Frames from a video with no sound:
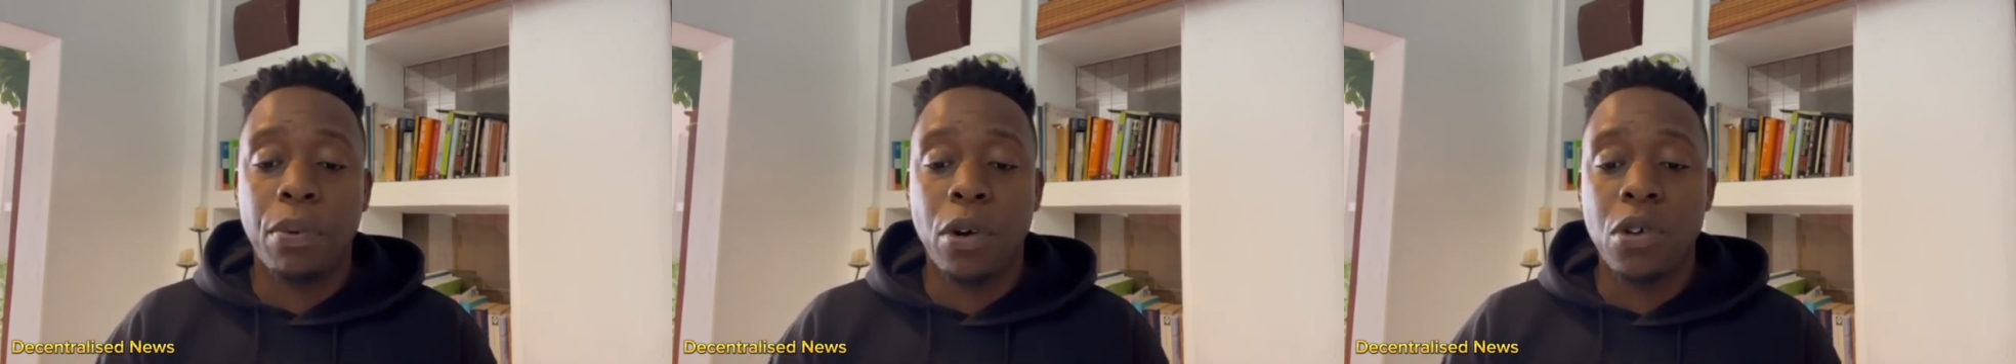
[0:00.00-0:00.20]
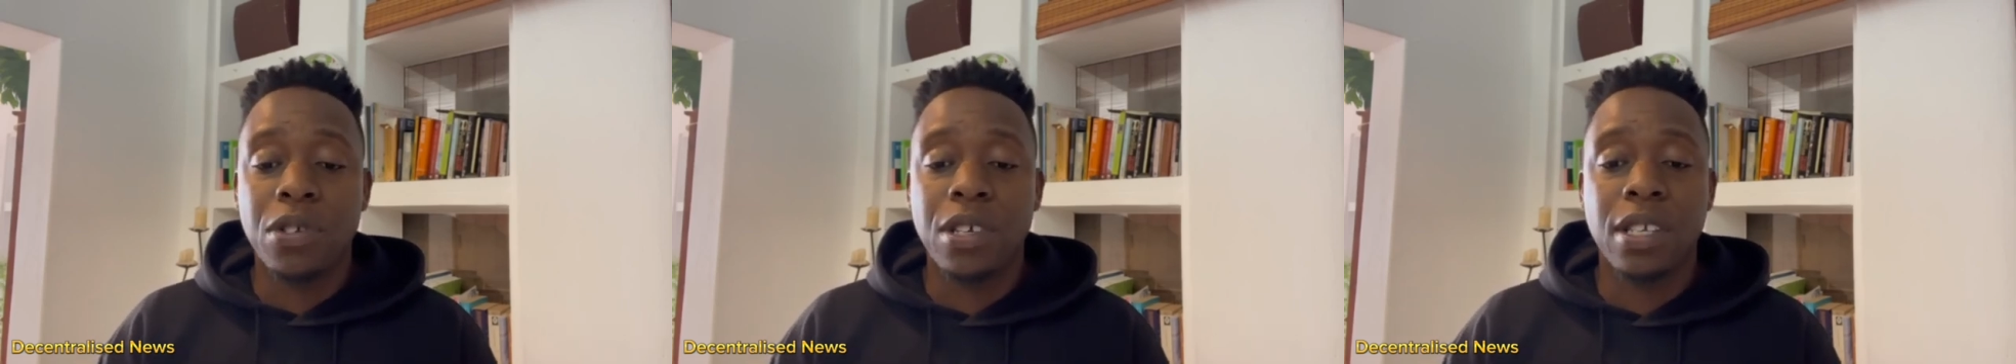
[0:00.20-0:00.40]

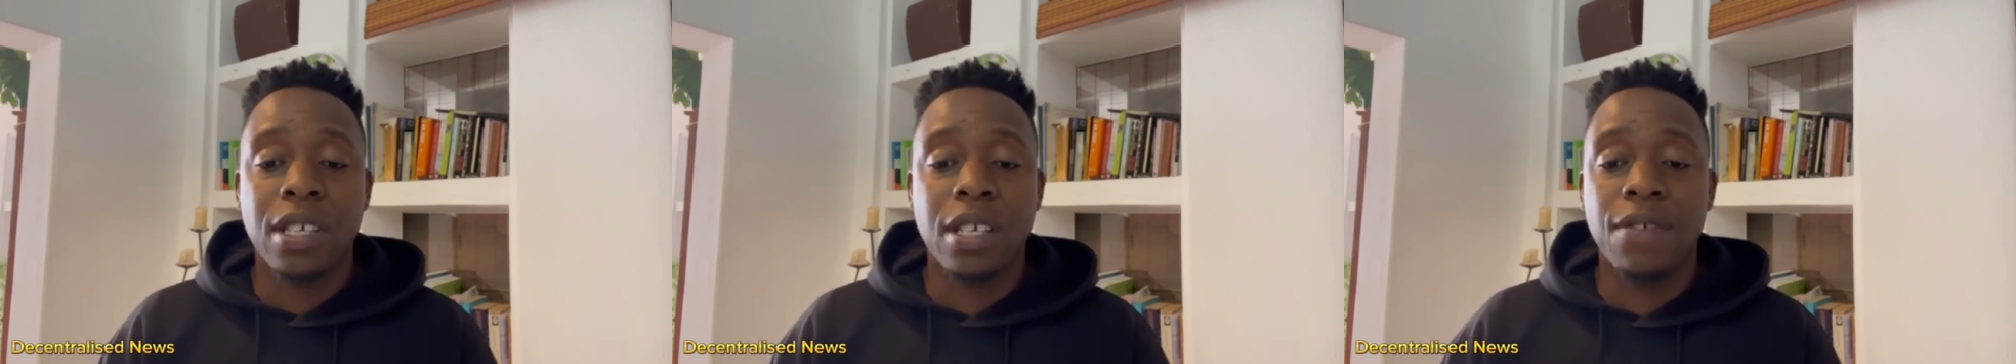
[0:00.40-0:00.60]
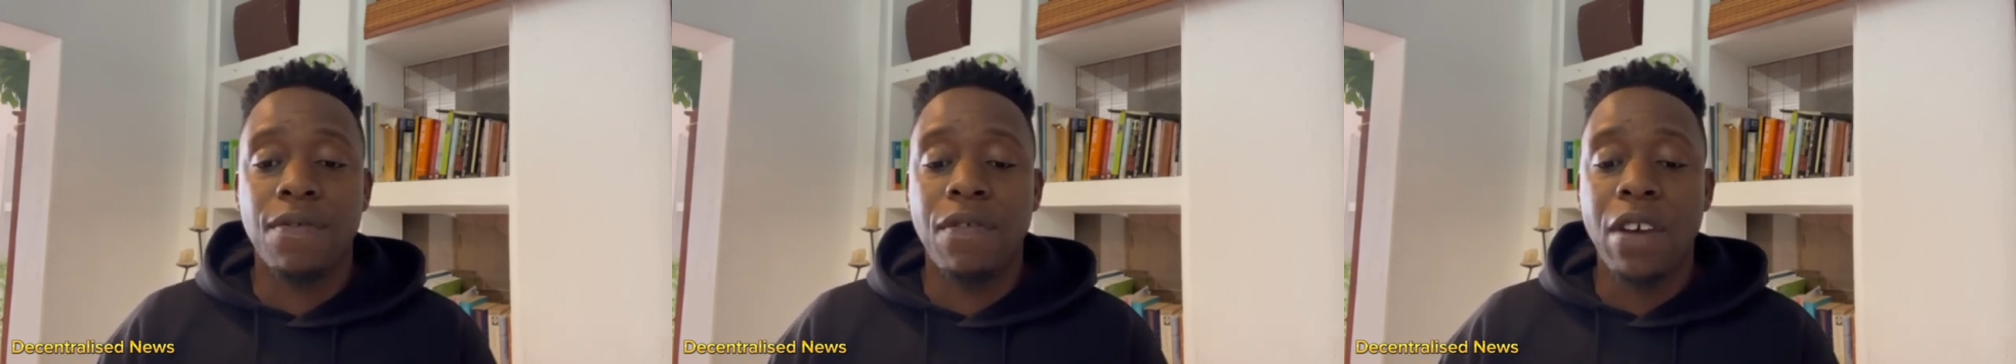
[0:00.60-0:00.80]
process
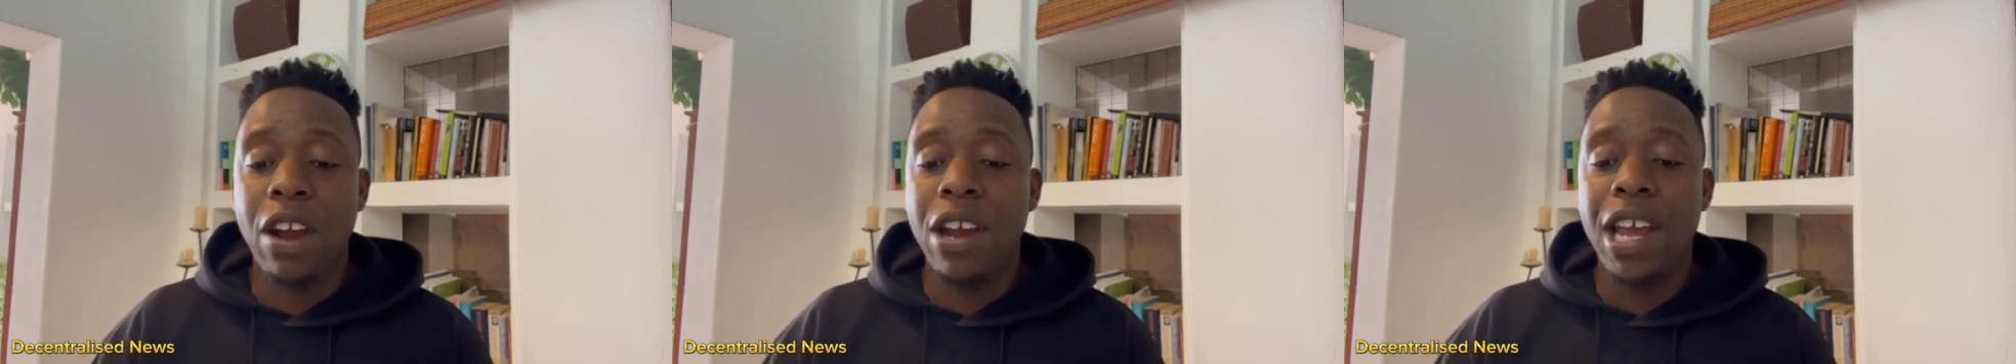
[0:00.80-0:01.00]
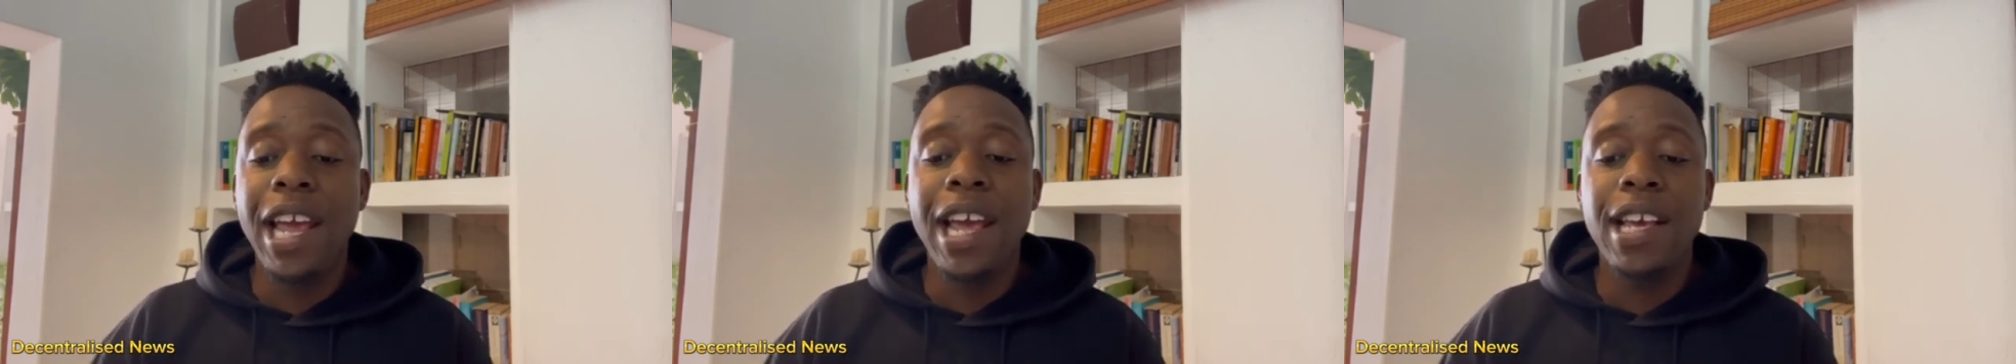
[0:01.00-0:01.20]
is
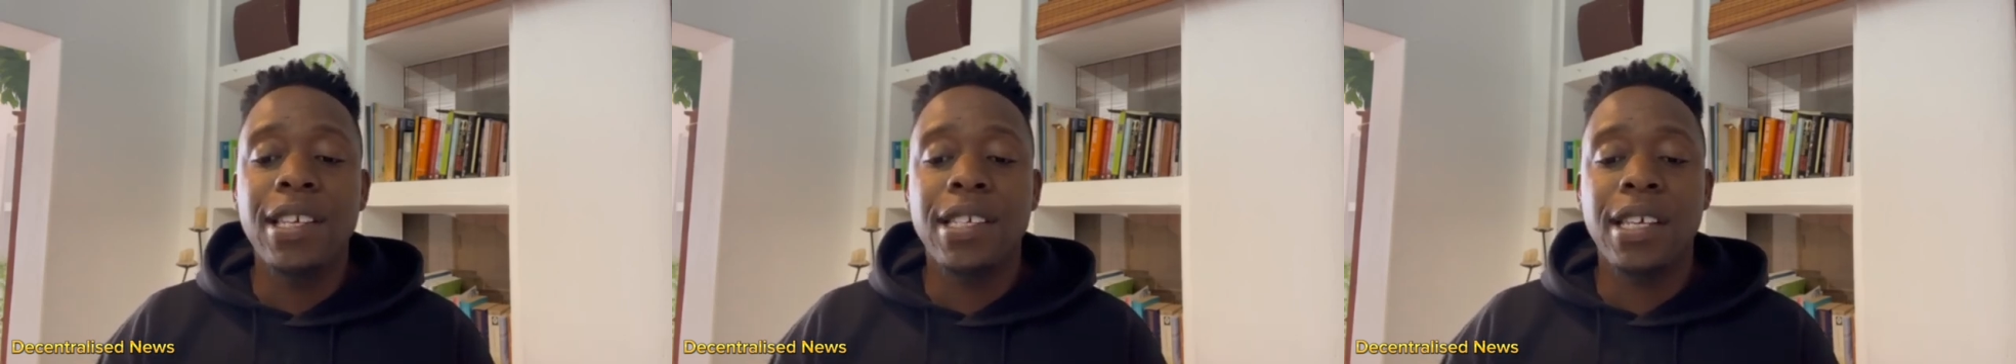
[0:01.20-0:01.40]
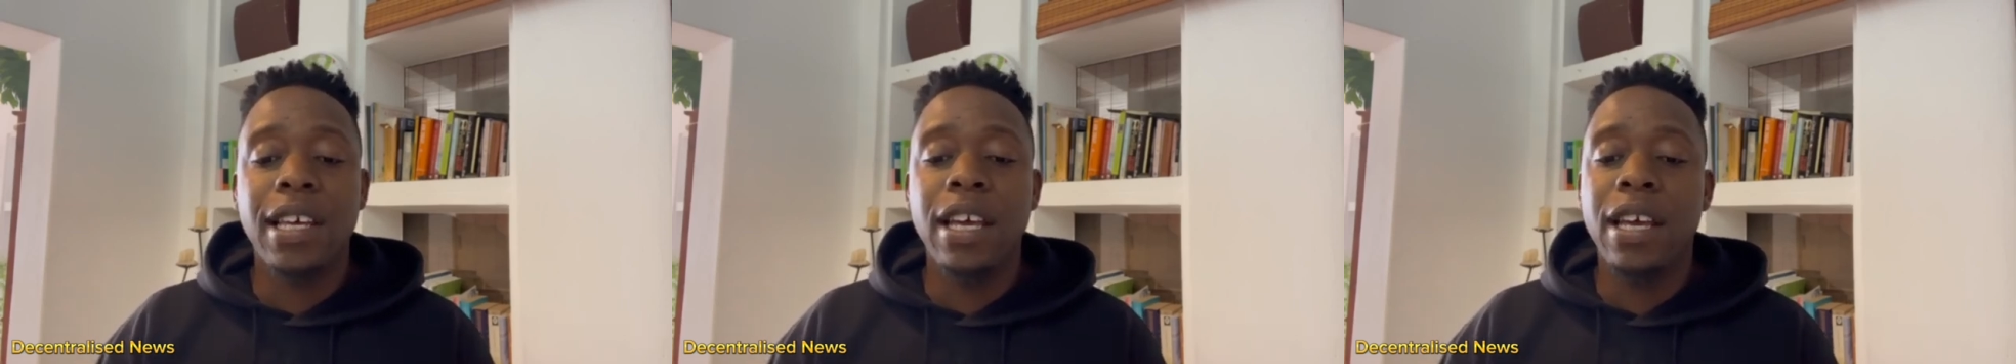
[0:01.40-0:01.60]
very
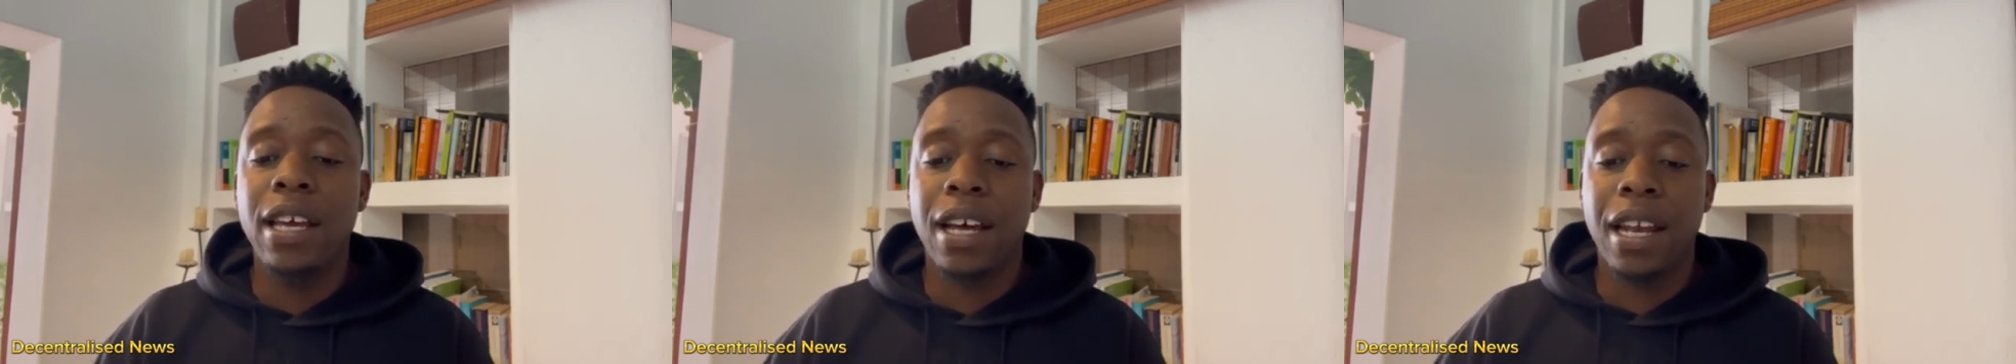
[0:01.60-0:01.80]
easy.